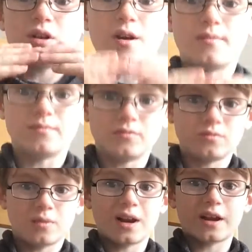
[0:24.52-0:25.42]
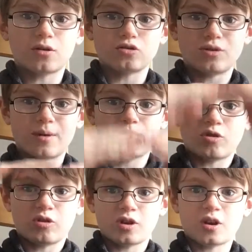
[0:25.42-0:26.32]
Um, my leg got
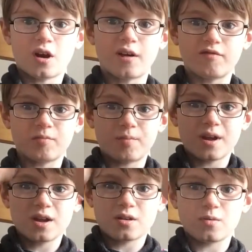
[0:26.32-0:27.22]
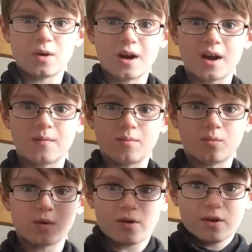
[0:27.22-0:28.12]
trapped on the curved bit where um,
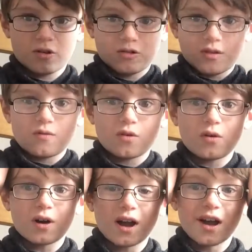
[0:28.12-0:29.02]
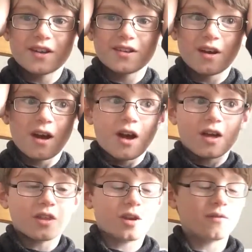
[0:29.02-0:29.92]
where it goes over your head
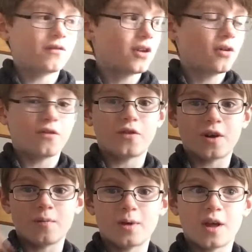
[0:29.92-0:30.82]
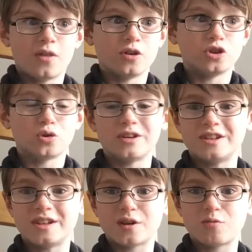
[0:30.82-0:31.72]
then it fell off and, it, and the
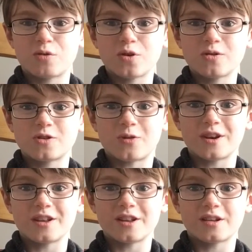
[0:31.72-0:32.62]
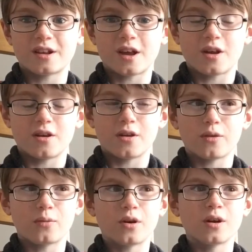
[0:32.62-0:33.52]
joystick broke, so I needed to get
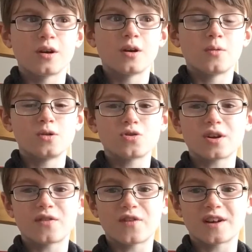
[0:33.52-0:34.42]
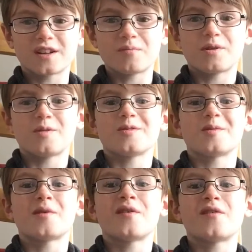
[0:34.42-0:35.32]
another one. We tried to fix it, but it was
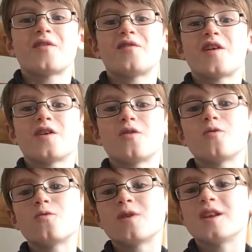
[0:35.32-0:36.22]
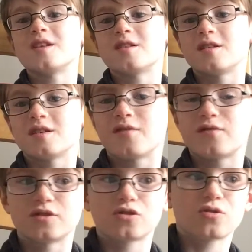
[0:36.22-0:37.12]
a bit of a fail. We needed a
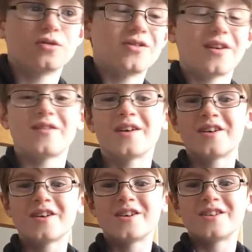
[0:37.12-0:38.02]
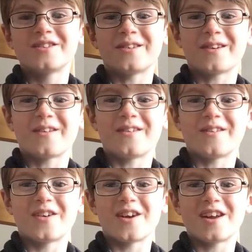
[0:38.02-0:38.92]
different screwdriver, so I got
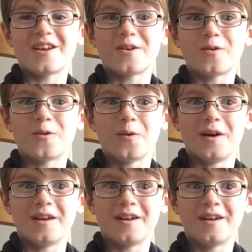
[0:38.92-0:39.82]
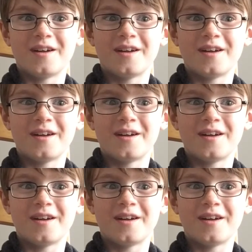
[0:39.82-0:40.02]
a really cool one.